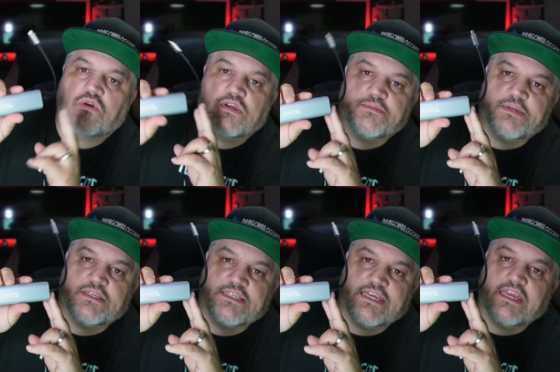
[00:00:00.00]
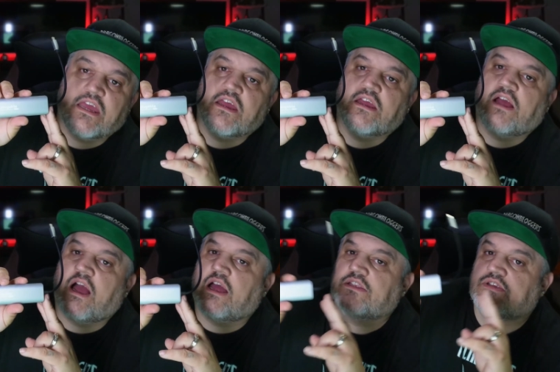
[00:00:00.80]
USB-C
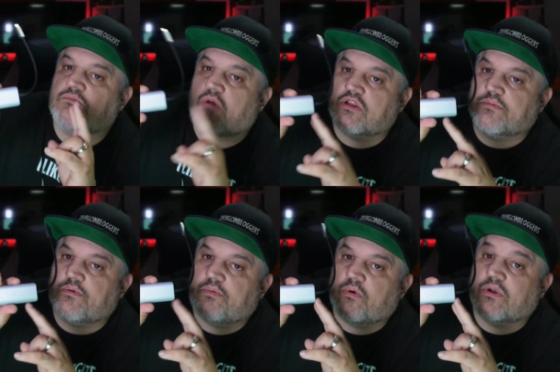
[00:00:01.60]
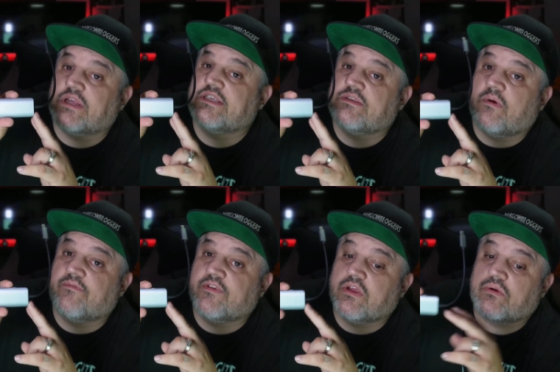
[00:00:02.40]
uh, to multiple port is the
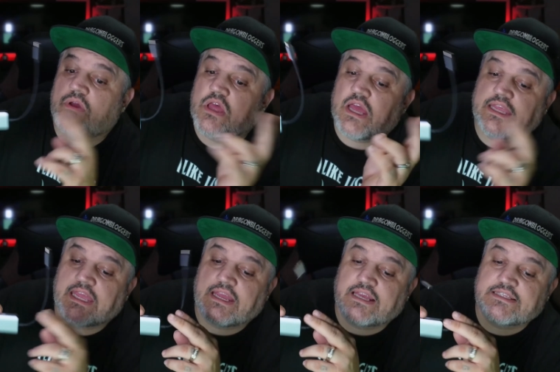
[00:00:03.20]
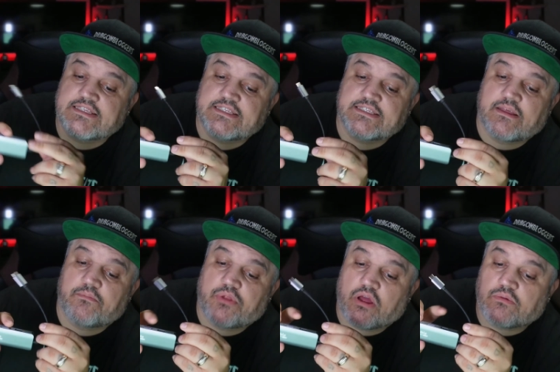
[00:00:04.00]
one for you. Again, guys, this is a
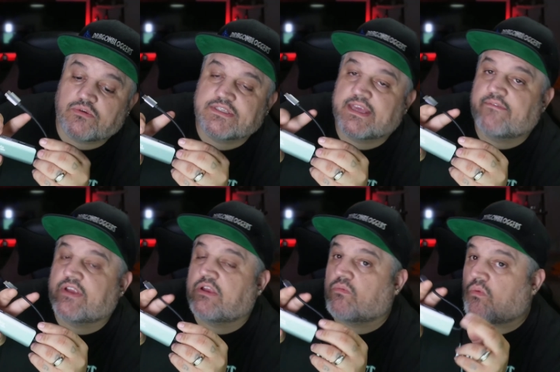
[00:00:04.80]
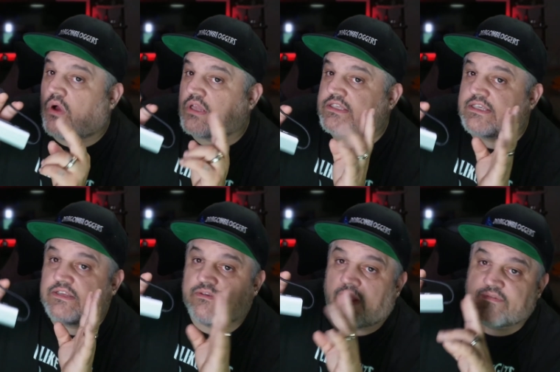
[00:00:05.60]
Plugable seven in one. So
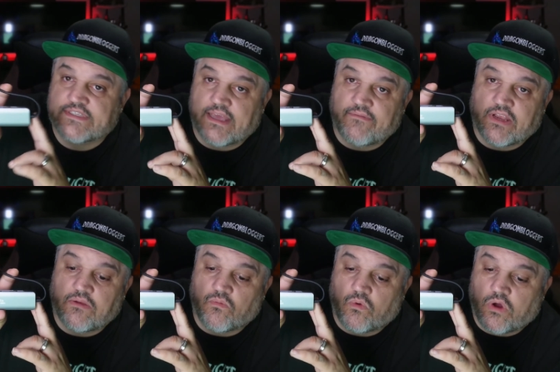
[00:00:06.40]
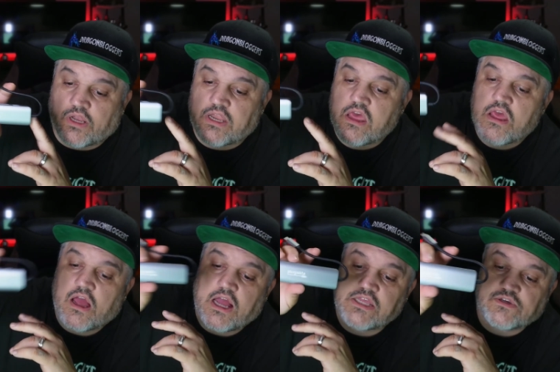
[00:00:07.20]
you do have seven in one
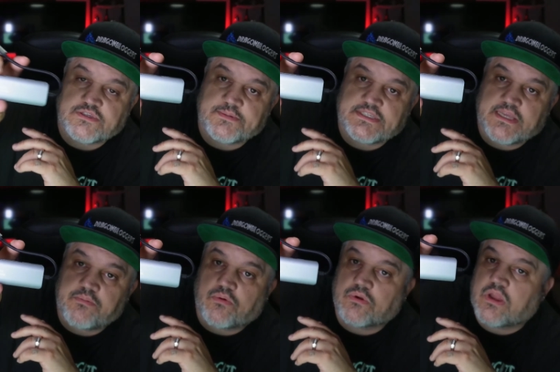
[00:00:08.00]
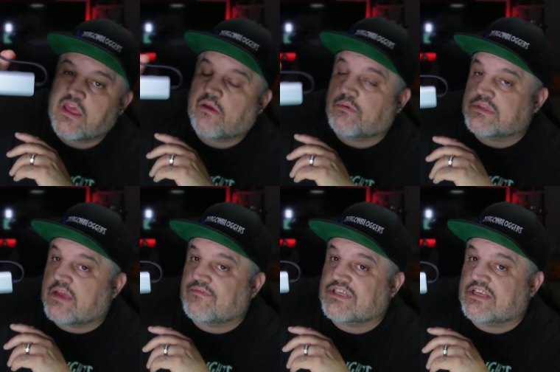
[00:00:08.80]
uh, USB-C port. One
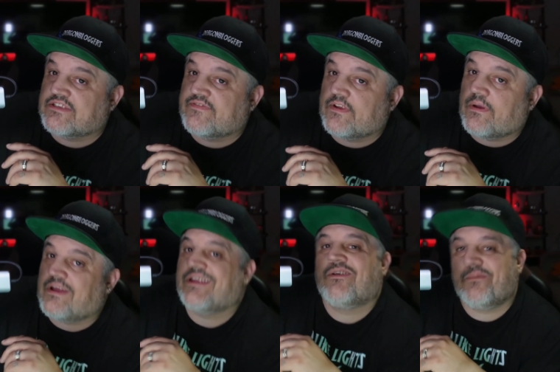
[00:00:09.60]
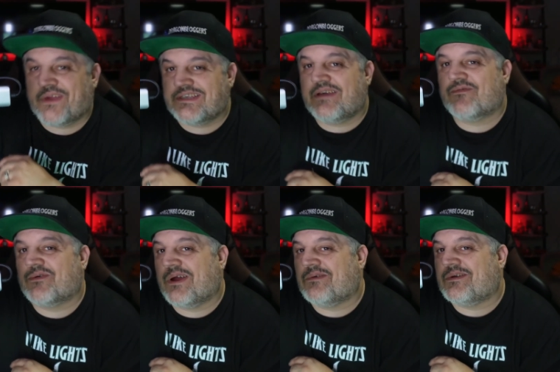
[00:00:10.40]
thing for checking this video out. Hope you guys have a
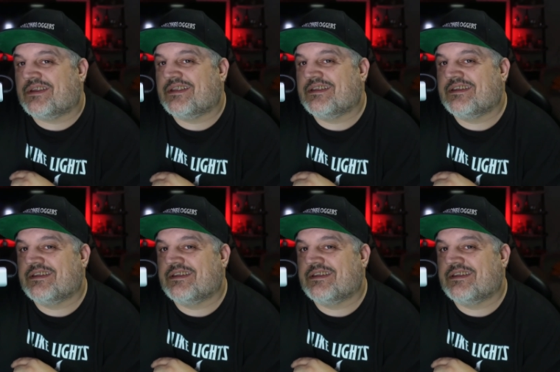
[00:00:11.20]
great one.